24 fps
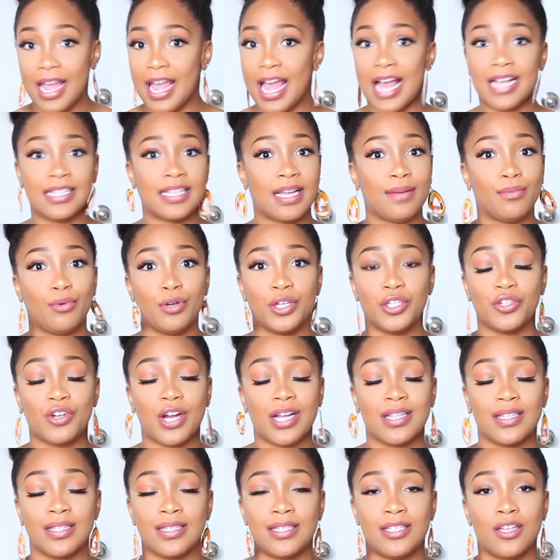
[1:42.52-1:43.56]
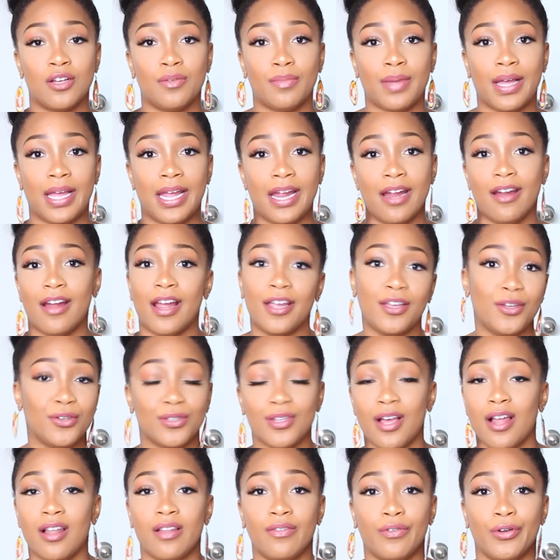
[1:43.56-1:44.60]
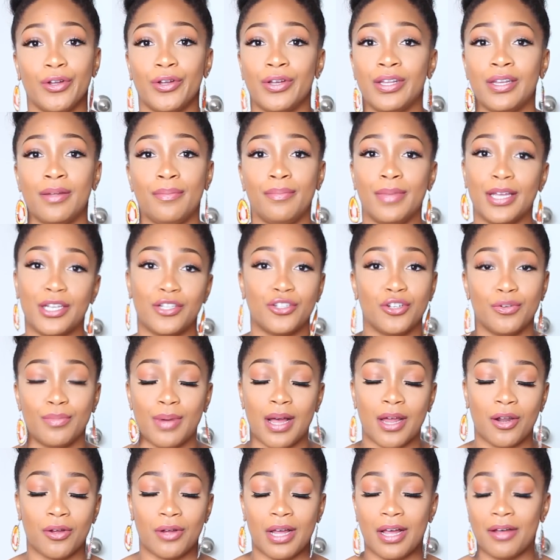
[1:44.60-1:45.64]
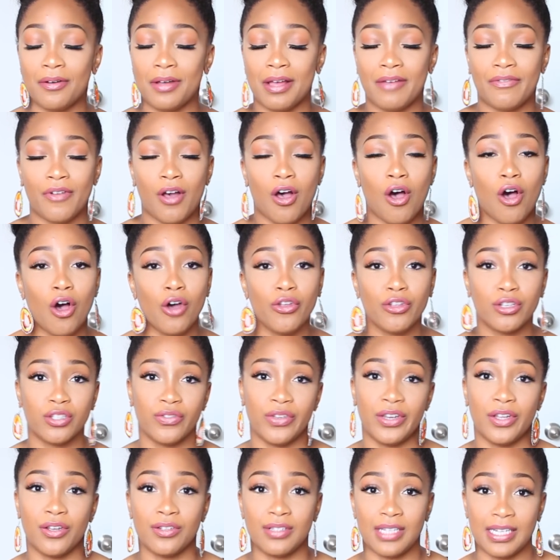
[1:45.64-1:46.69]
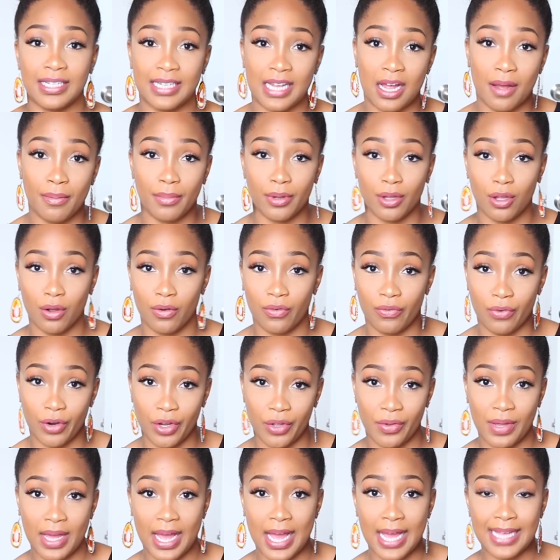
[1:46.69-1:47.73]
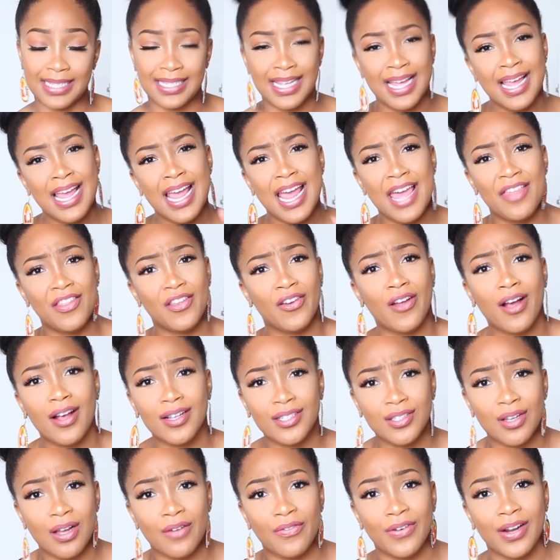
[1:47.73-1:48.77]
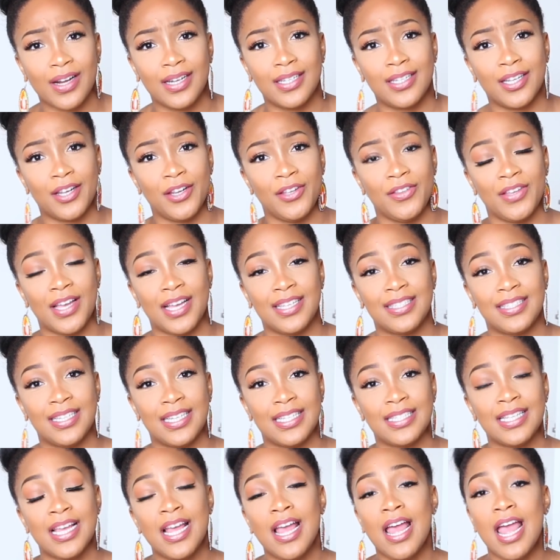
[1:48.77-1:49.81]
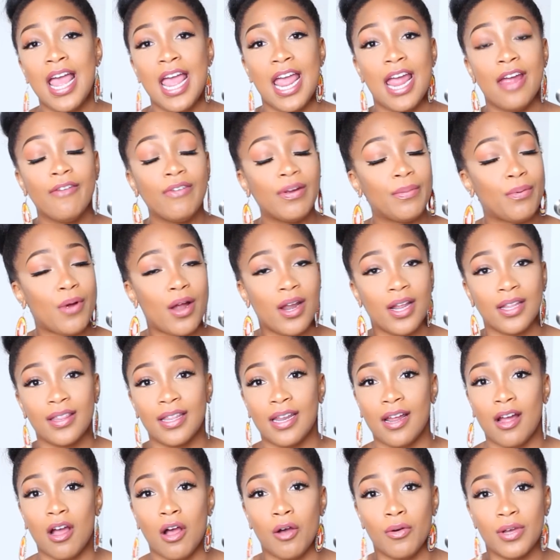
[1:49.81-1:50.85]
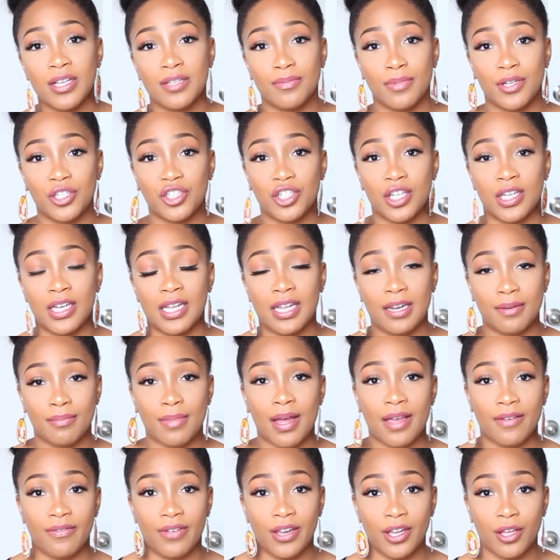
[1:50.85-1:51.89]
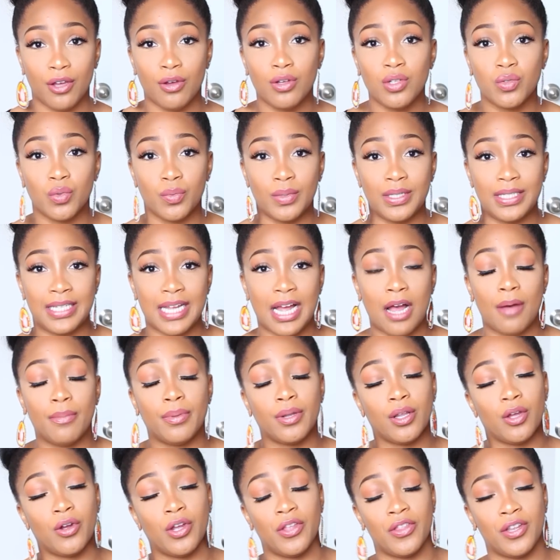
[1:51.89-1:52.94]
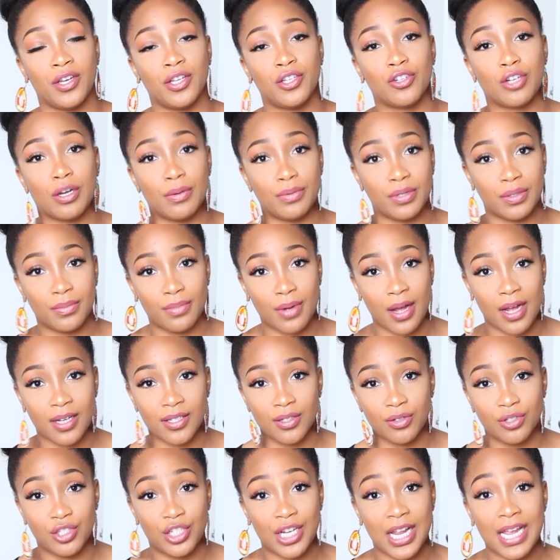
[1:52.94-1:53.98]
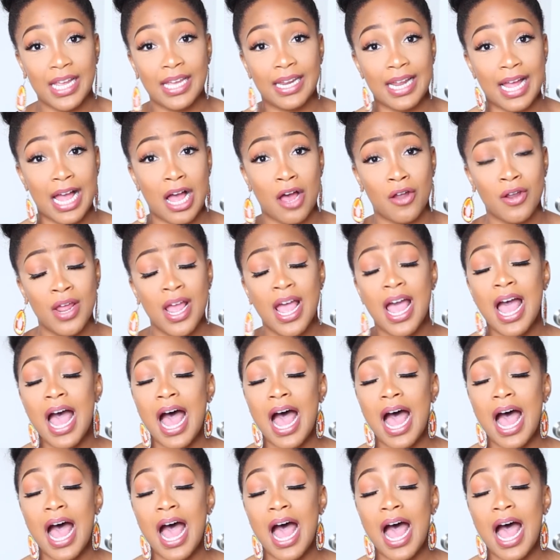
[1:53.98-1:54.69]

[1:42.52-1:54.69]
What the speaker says: As I moisturize and seal my hair, I use olive oil in a mixture bottle. I'll have all those videos linked down below for you guys. And then also, I forgot to tell you guys this, every product that I always mention in my videos will be down below in the description box. So check it out.